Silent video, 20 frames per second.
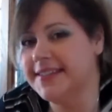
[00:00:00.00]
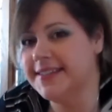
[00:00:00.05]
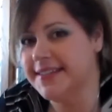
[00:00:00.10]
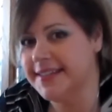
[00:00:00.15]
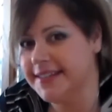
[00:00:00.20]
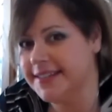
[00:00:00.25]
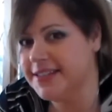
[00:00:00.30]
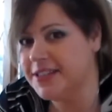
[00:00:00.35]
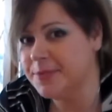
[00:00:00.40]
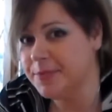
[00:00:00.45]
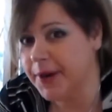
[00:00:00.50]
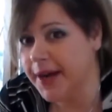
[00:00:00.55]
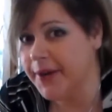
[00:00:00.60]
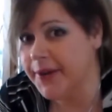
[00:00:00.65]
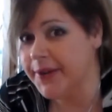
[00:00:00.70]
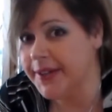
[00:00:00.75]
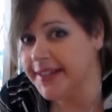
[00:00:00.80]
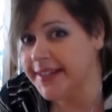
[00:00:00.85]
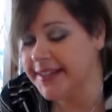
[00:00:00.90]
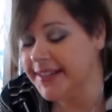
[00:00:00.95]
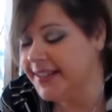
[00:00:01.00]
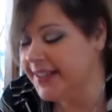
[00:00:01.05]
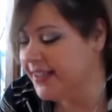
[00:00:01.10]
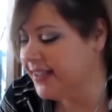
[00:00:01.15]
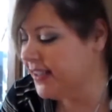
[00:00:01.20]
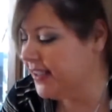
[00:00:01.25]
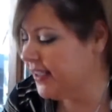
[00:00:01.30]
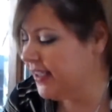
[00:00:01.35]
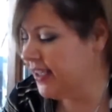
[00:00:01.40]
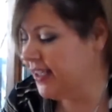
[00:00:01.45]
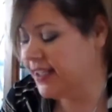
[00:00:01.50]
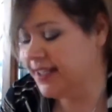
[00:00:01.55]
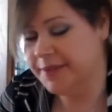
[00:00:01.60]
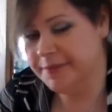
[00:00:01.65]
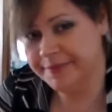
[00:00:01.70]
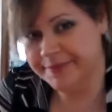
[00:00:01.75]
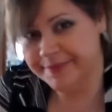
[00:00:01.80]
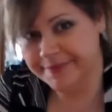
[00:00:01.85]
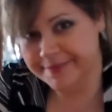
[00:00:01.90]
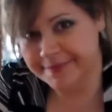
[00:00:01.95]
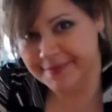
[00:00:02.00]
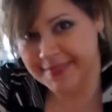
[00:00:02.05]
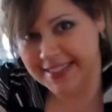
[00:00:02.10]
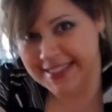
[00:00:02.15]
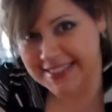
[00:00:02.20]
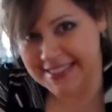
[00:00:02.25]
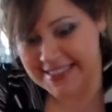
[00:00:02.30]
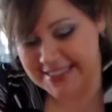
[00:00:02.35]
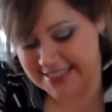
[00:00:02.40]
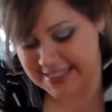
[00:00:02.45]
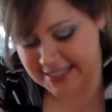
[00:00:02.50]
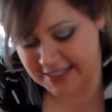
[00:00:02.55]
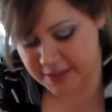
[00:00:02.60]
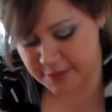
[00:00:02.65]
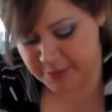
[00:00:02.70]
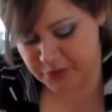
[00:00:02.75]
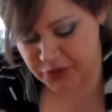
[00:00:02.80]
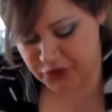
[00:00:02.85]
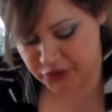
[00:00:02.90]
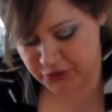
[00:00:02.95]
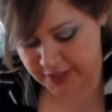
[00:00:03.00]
seeds sprouted, stand them